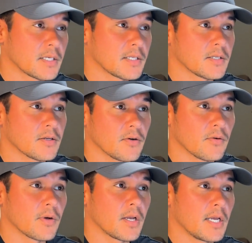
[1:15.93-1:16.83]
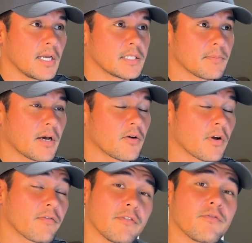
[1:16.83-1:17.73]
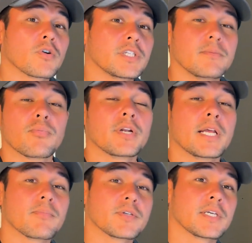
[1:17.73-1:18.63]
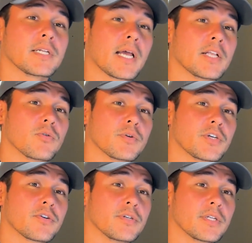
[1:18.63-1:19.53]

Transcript: So it's about a roughly 14.8% annual return